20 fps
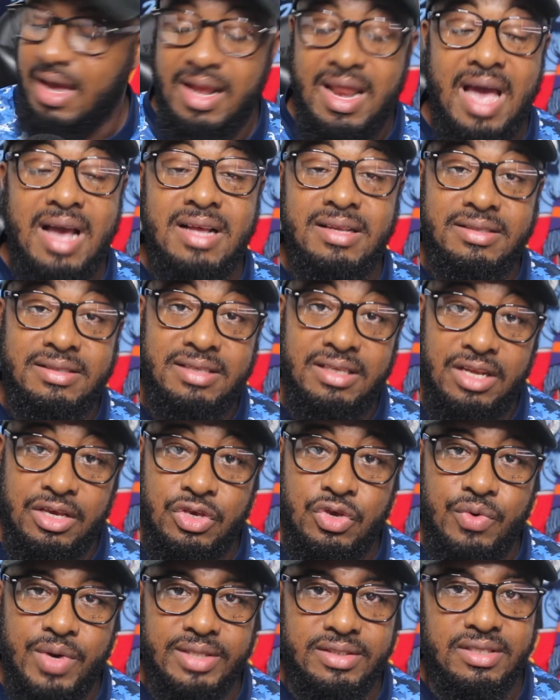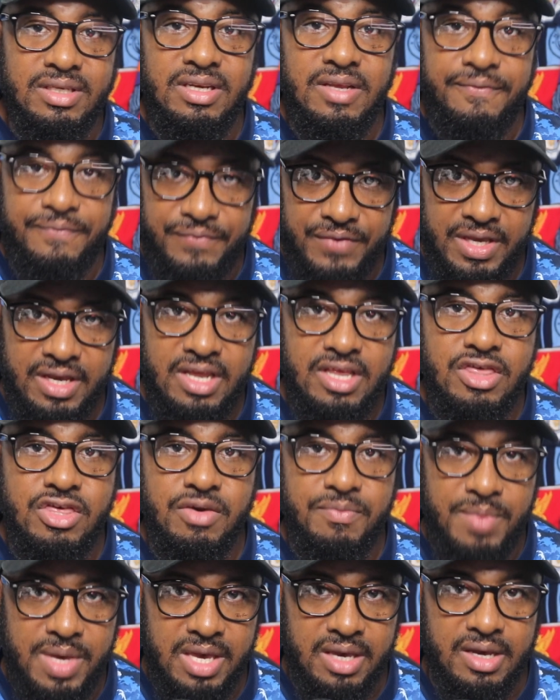And I could see the U S A defeat in
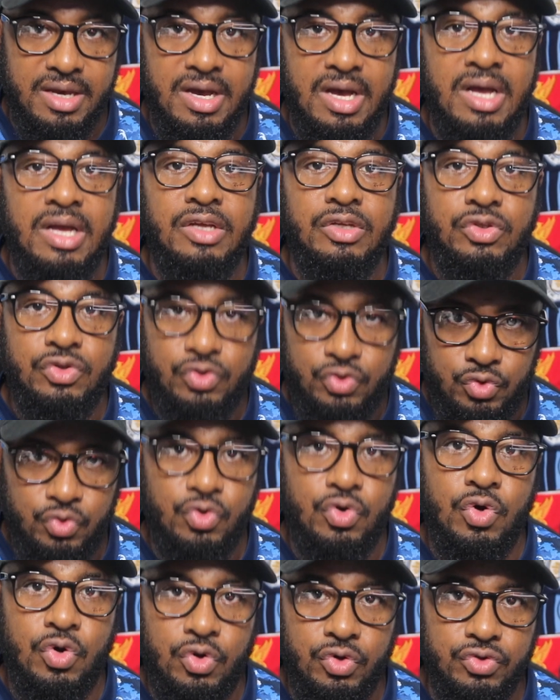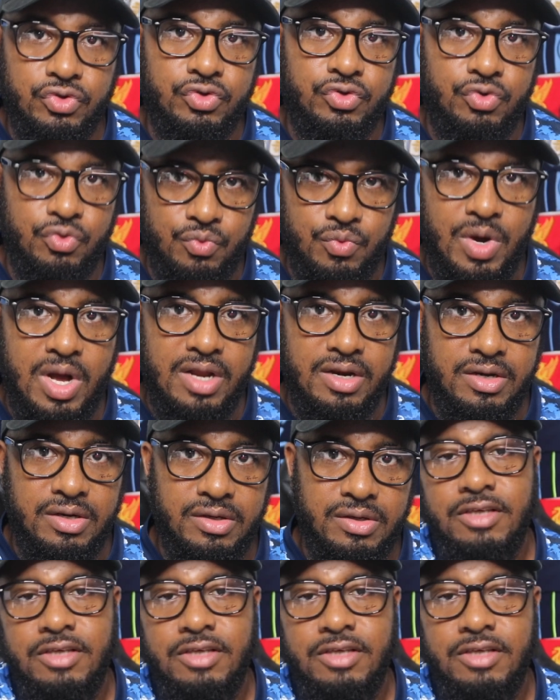Jamaica two goals to one.